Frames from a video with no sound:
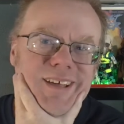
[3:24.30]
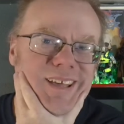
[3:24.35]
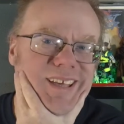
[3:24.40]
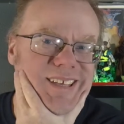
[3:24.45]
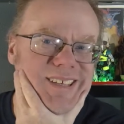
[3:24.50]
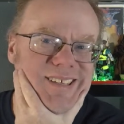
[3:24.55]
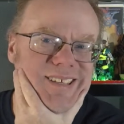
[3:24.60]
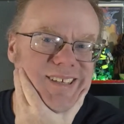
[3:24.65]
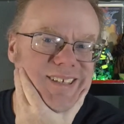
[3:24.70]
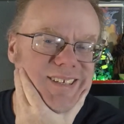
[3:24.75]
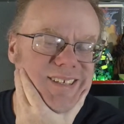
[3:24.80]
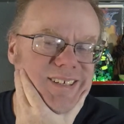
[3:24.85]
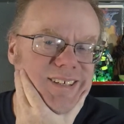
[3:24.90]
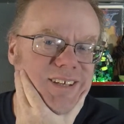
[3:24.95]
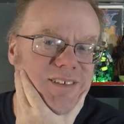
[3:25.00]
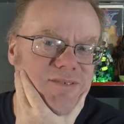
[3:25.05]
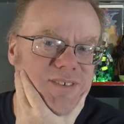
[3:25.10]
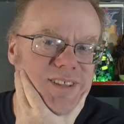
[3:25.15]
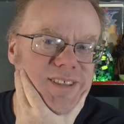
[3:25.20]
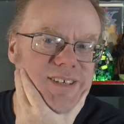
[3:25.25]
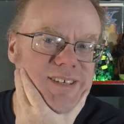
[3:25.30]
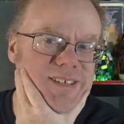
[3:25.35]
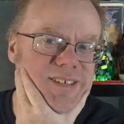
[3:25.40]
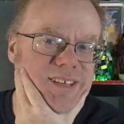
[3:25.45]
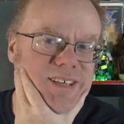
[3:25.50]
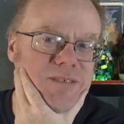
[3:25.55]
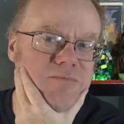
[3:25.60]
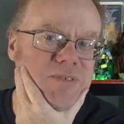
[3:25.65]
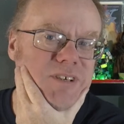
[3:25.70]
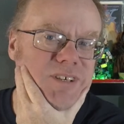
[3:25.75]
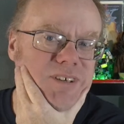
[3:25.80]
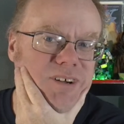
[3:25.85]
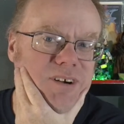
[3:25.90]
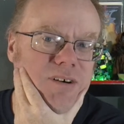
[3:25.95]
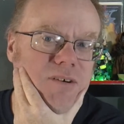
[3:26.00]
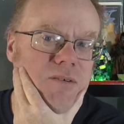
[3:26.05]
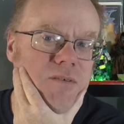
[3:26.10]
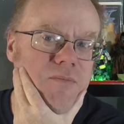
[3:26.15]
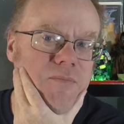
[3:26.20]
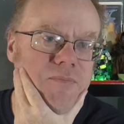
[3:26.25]
is this even the same
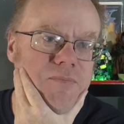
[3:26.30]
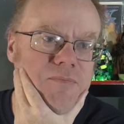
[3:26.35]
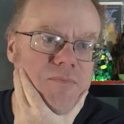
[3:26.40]
show?